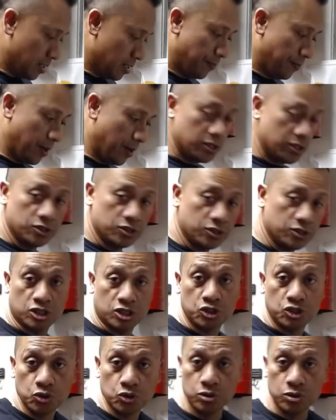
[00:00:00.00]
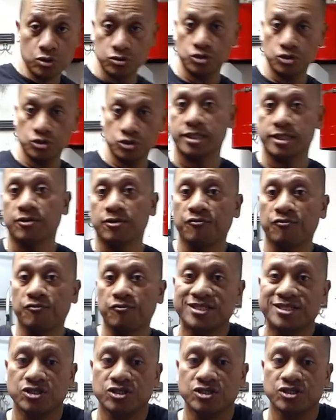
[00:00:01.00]
But the noodles, you get the
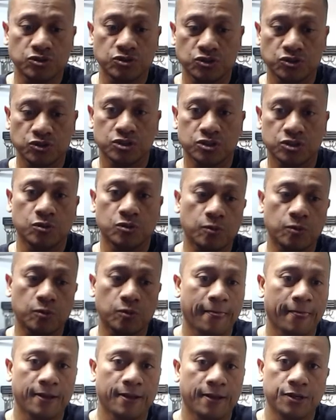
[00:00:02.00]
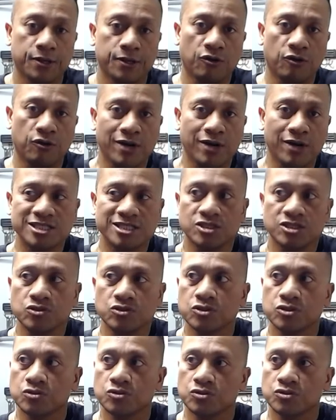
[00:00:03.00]
rice noodles. So the rice
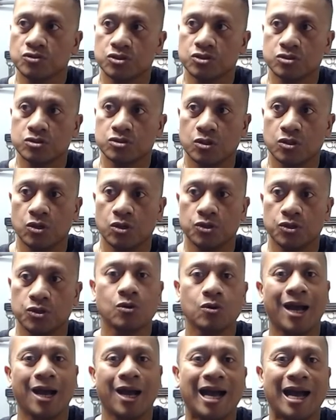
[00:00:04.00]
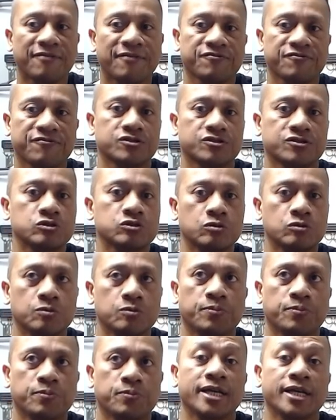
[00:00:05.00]
noodles, you have to
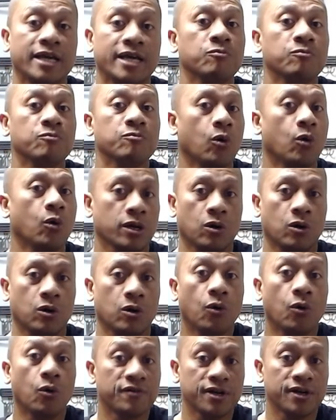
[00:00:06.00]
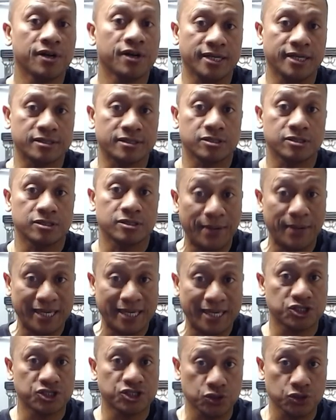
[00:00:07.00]
put it in water overnight to make
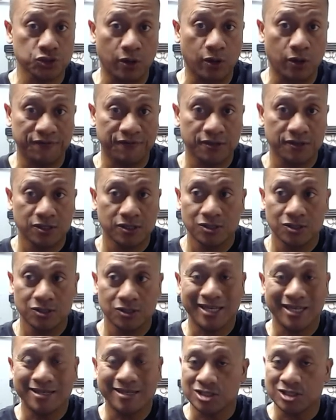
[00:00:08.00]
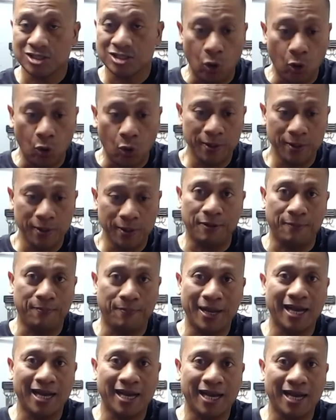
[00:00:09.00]
it soft. You can't just open up a
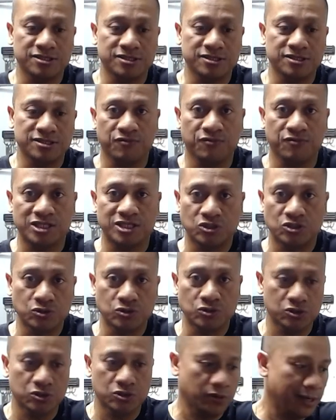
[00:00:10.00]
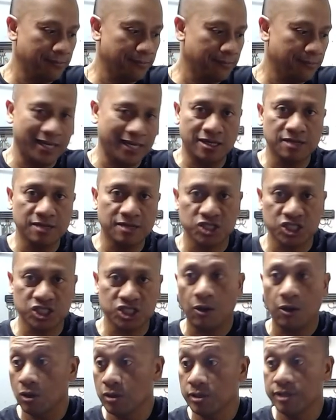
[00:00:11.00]
package of rice noodle and make nim
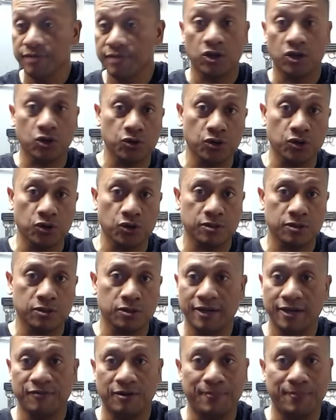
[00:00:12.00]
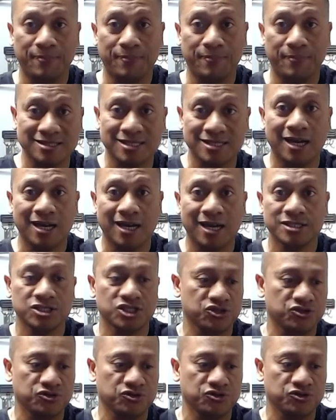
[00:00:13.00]
chow or even cook whatever pad thai,
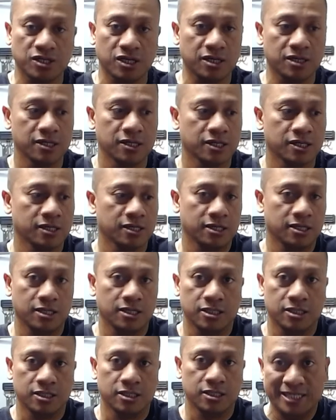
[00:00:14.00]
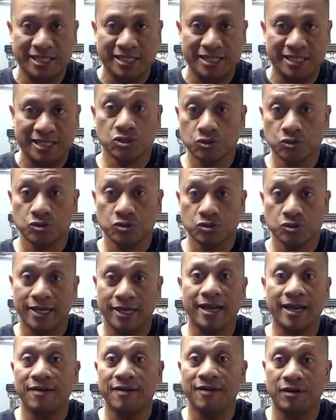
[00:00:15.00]
spicy noodle that I
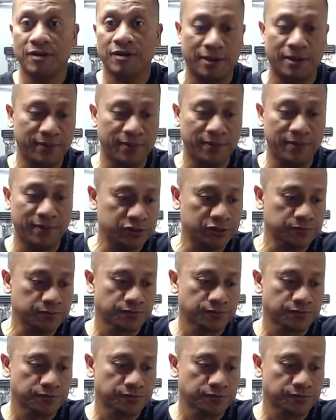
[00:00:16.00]
have on my menu.